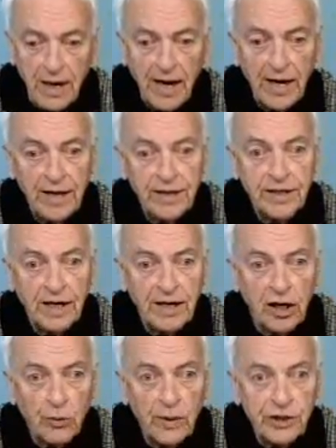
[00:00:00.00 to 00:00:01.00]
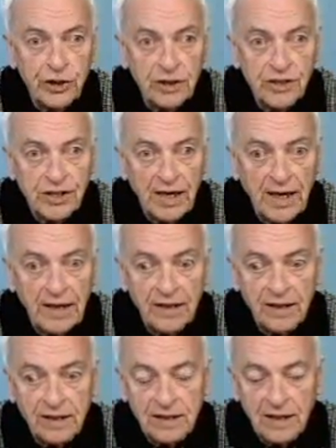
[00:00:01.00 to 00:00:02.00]
And here we should say
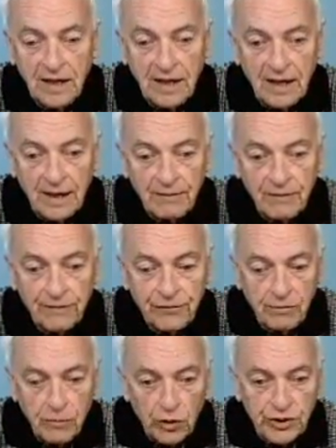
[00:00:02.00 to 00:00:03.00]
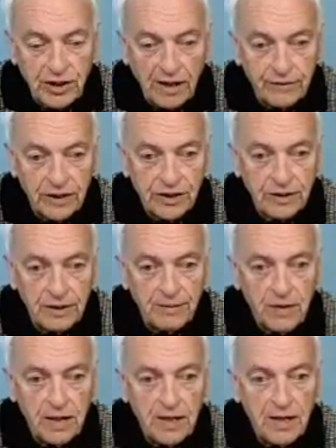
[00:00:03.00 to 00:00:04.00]
that for most of us,
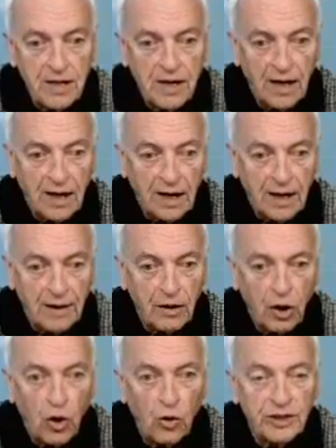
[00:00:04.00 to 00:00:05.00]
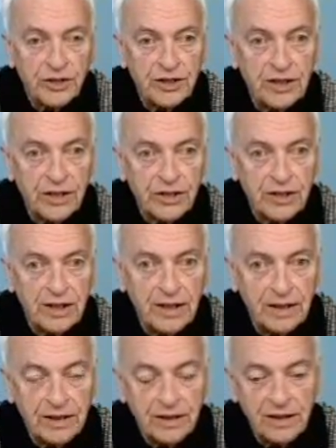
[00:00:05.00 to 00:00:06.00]
homelessness
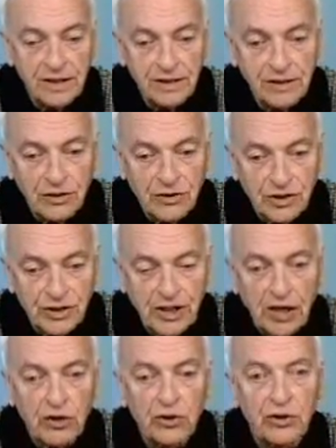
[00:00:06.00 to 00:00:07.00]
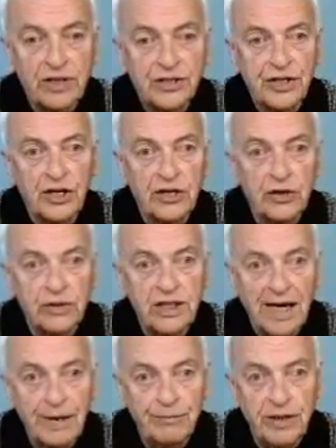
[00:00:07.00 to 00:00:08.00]
there's a
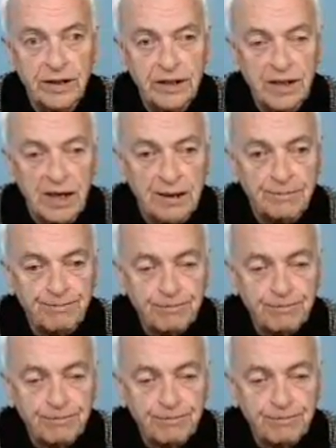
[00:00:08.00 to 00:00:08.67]
stereotype that